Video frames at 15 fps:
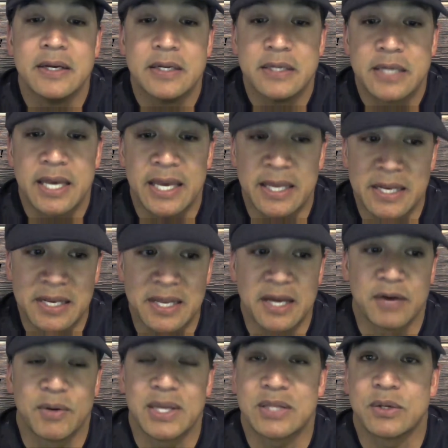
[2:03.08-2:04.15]
and
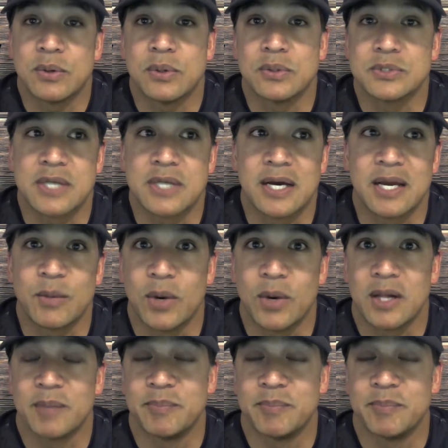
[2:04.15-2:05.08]
narrate the whole time while I'm